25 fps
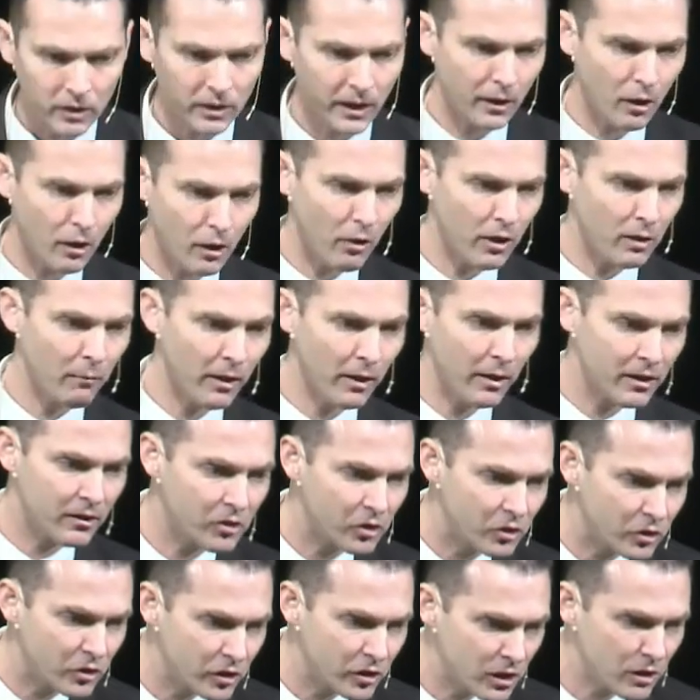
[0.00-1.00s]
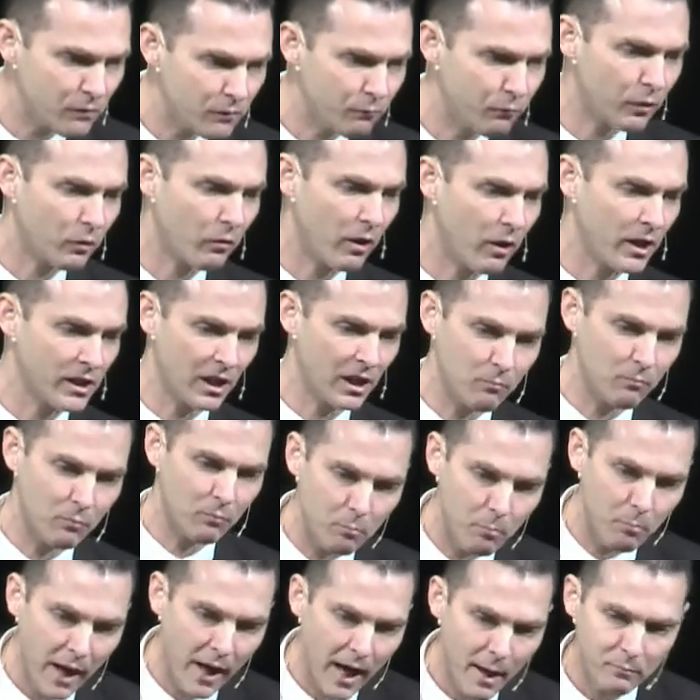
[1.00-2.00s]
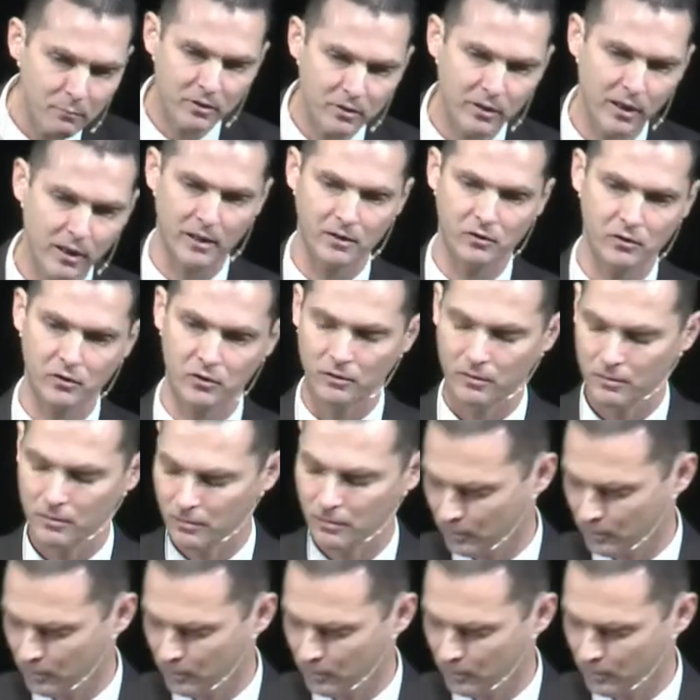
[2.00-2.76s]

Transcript: They'd already made a decision for Christ. They'd been baptized.